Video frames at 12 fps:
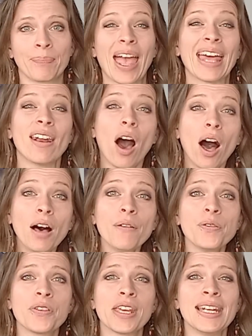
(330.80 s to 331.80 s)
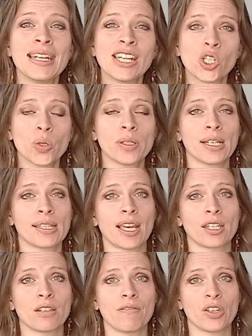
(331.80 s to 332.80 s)
And after the initial
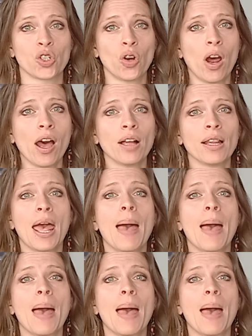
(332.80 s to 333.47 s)
success of this trial,